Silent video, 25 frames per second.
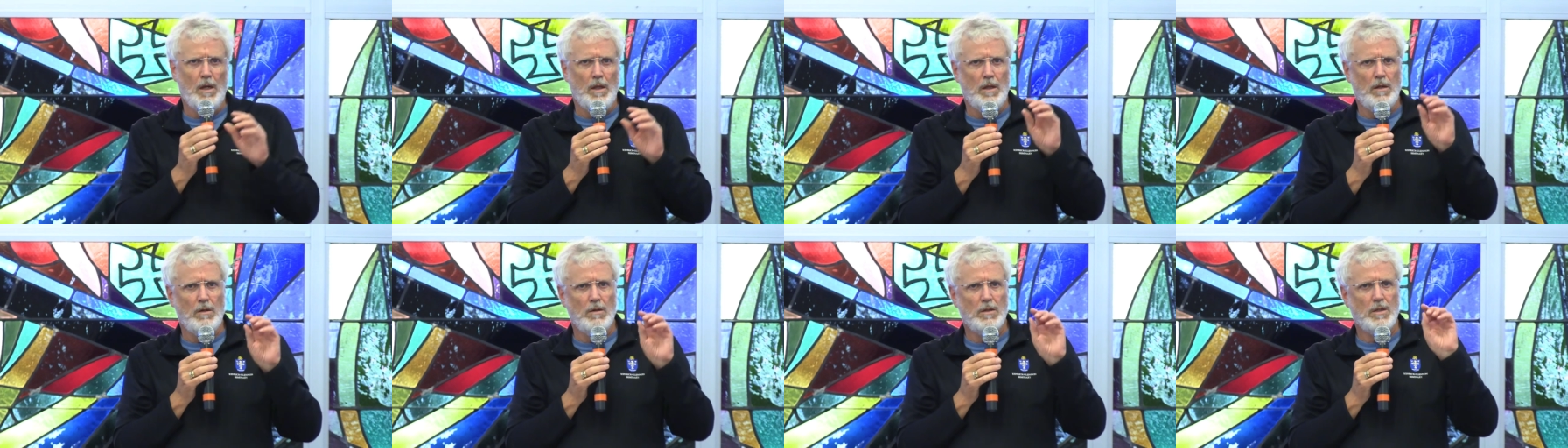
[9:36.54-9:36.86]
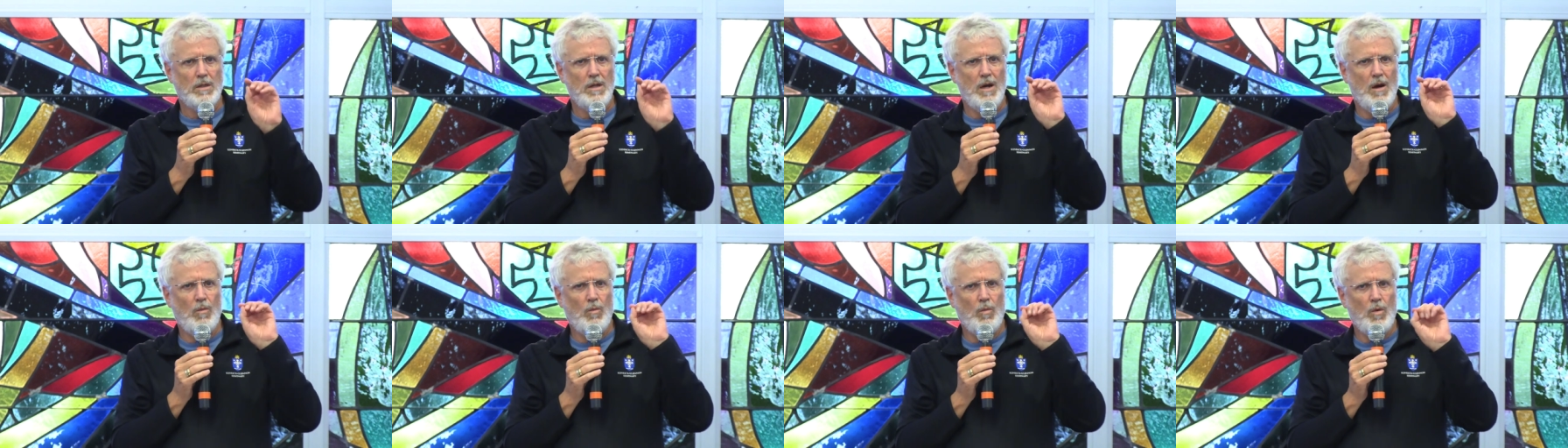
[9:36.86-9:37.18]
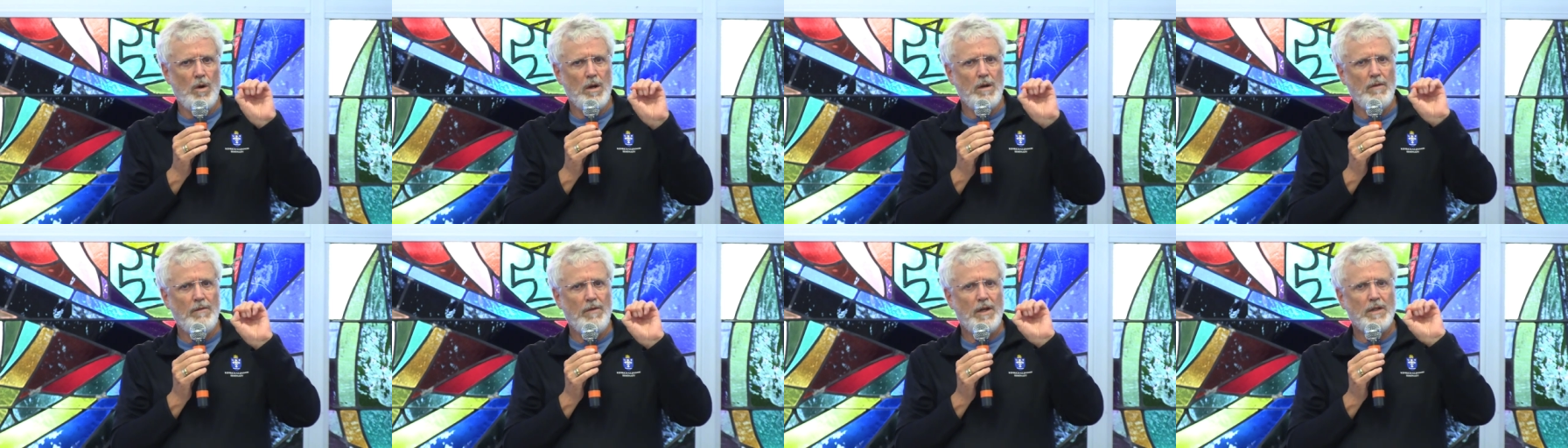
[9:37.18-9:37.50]
There is not
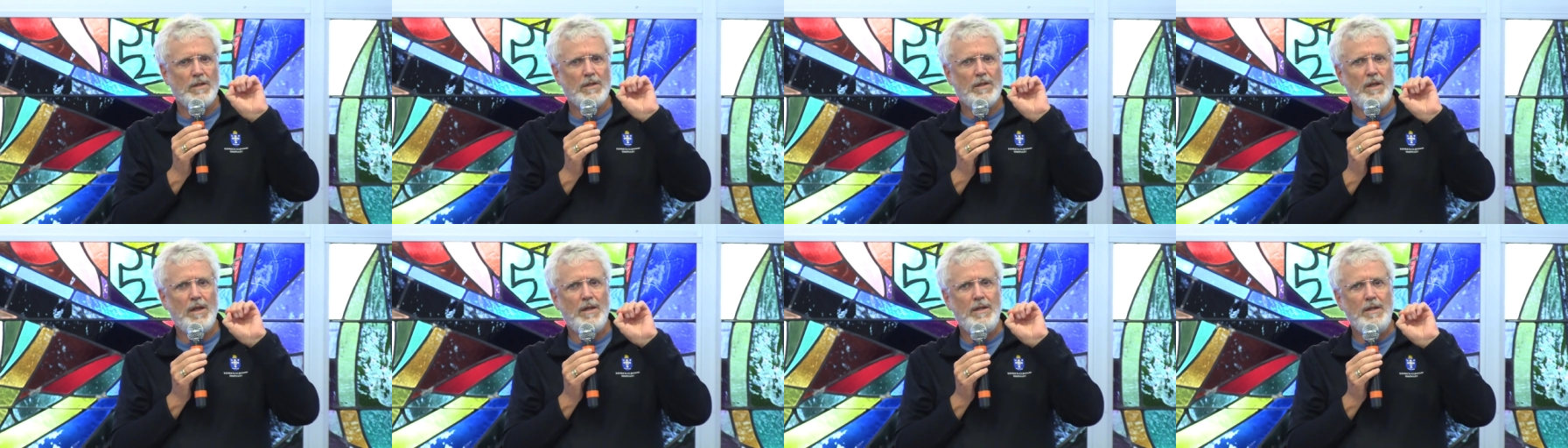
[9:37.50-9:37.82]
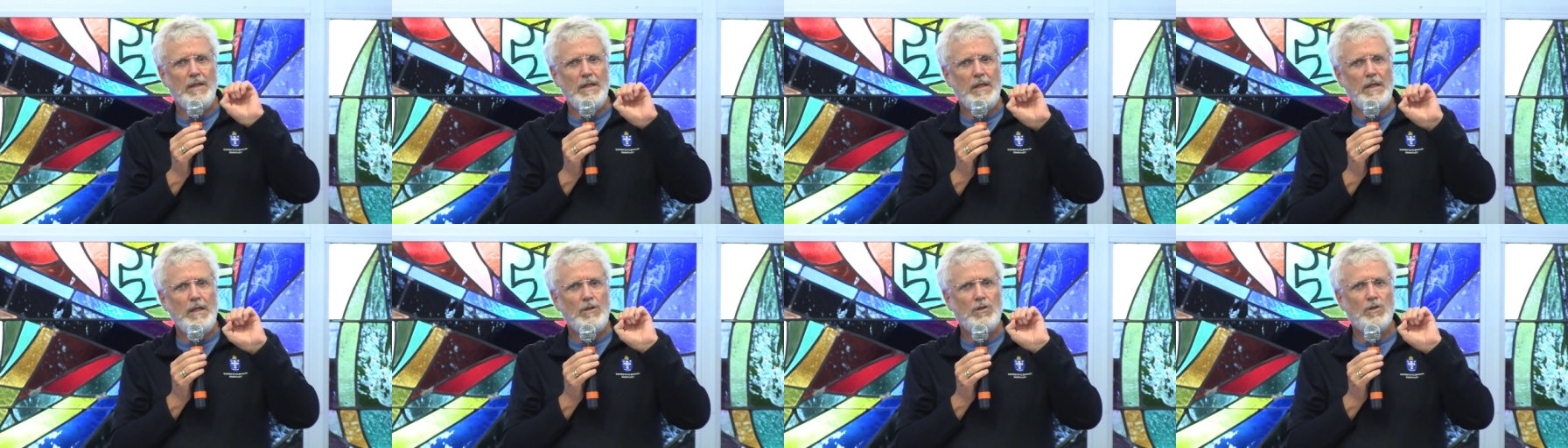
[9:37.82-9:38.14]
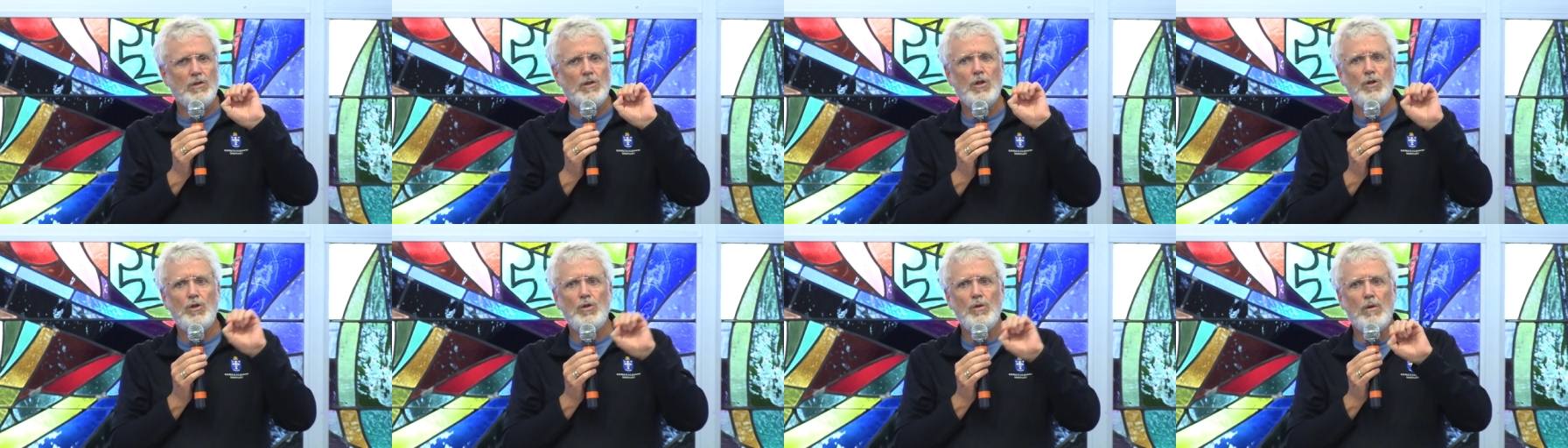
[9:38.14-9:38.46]
one of us that
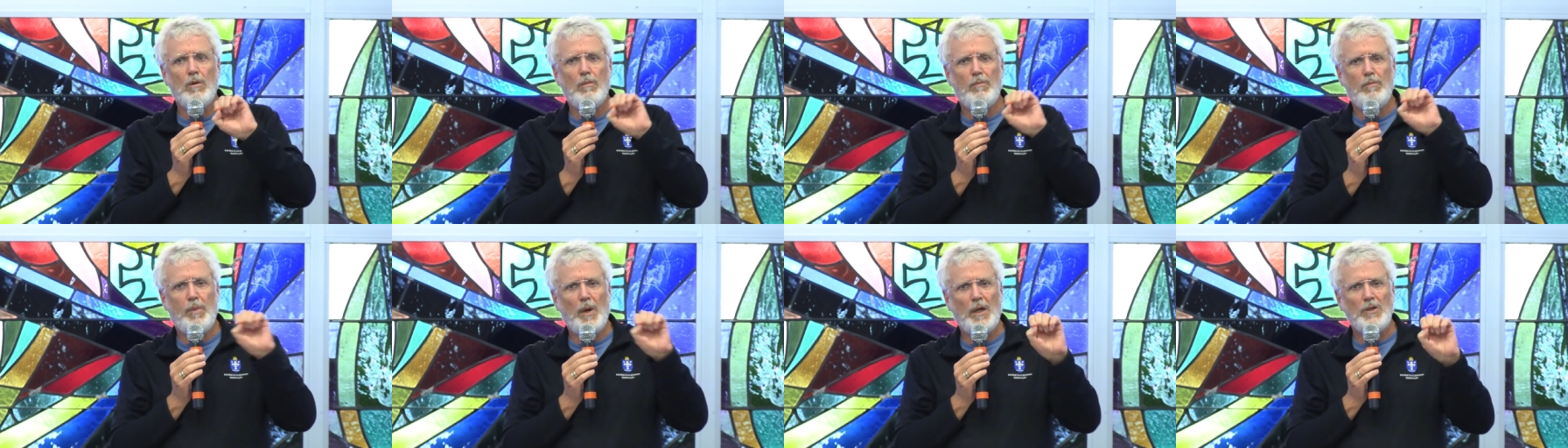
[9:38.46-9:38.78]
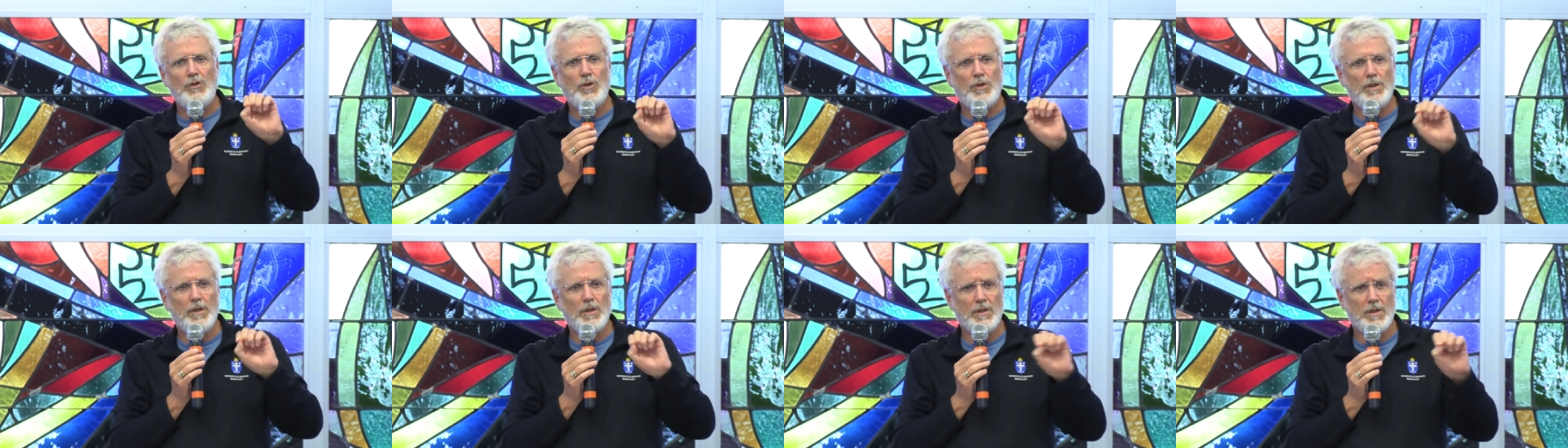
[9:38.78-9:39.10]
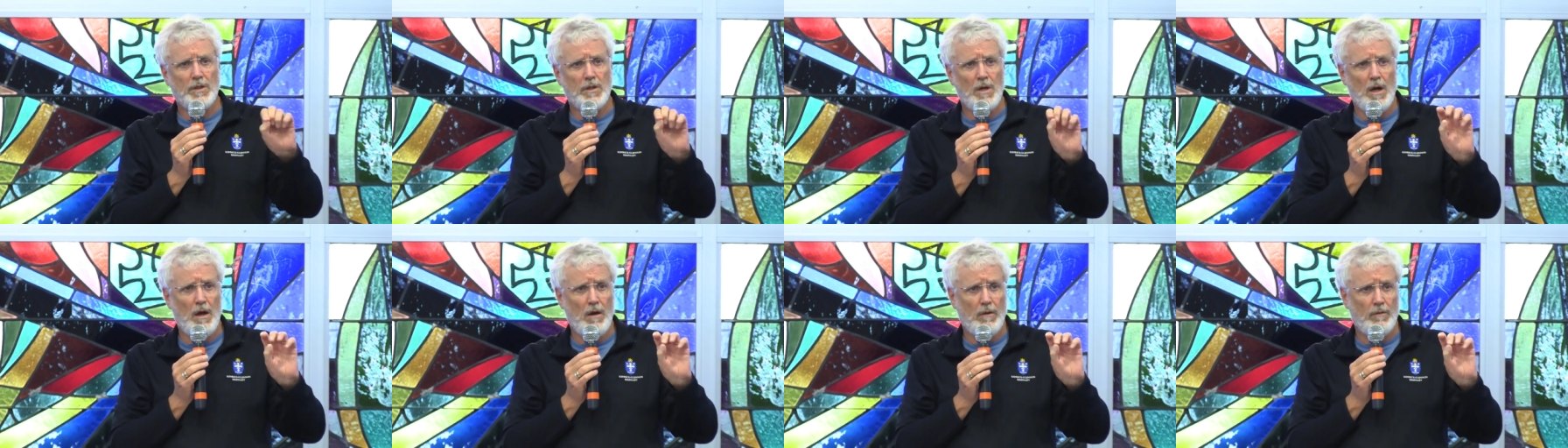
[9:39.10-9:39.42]
needs to do a bunch of
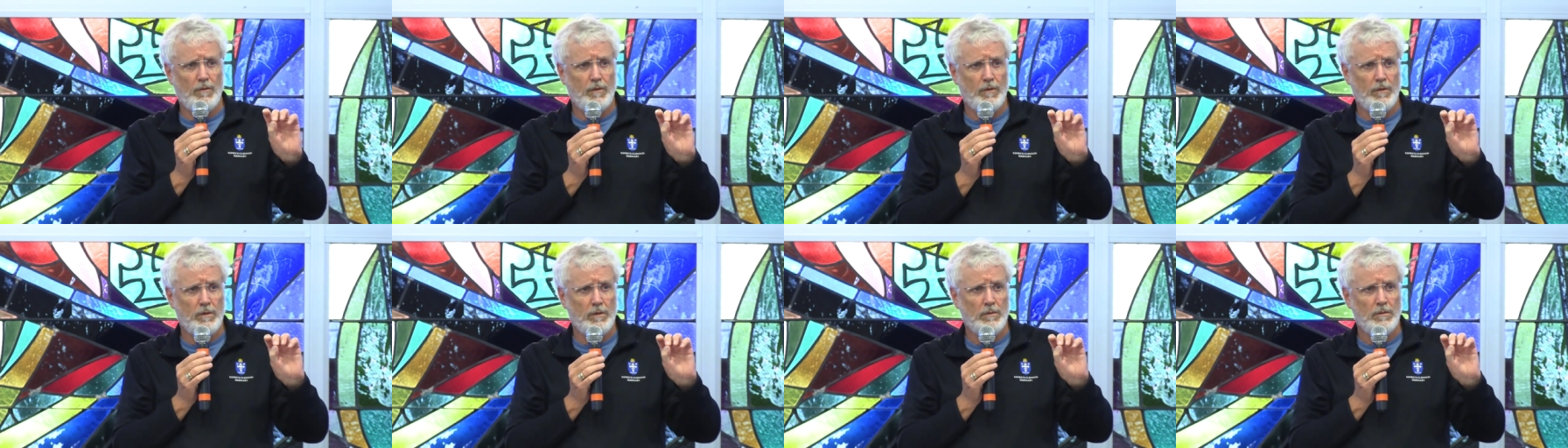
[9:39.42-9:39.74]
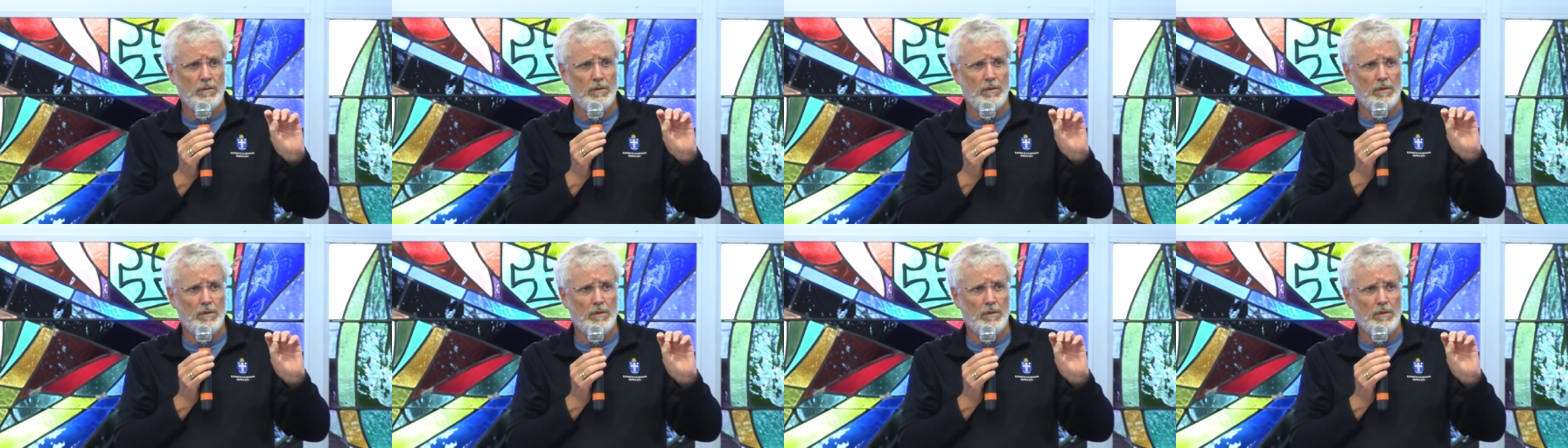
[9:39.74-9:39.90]
stuff.